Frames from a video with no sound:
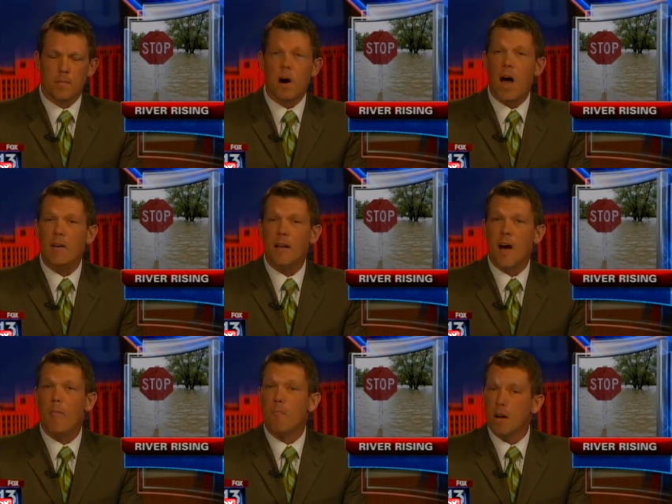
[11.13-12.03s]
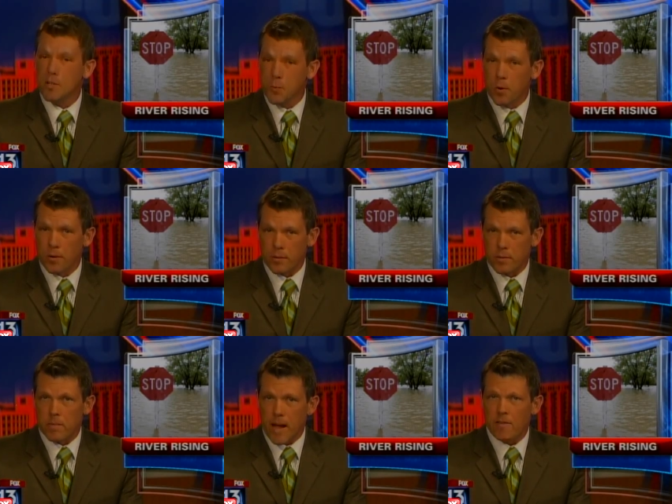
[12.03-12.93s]
But how much
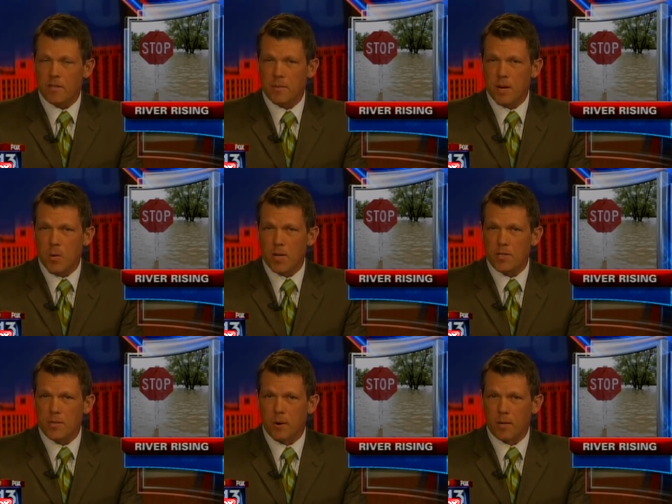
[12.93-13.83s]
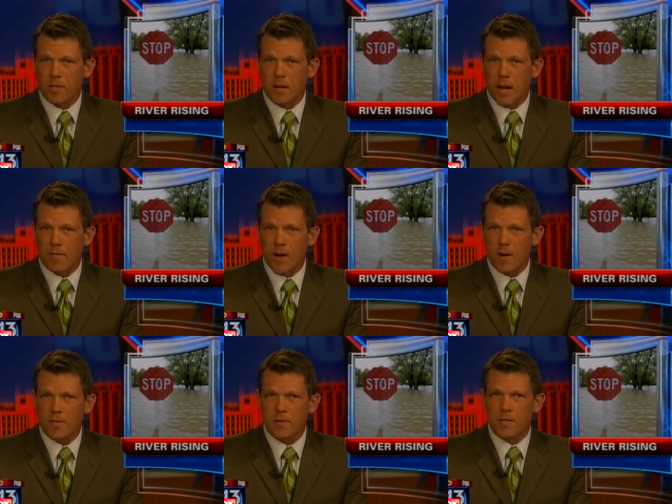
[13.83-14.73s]
worse? That's the big question mark tonight.
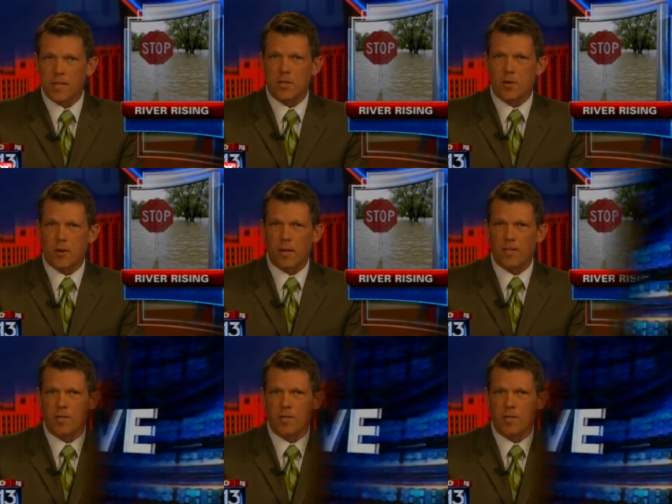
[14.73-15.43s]
Fox 13's Lauren Lee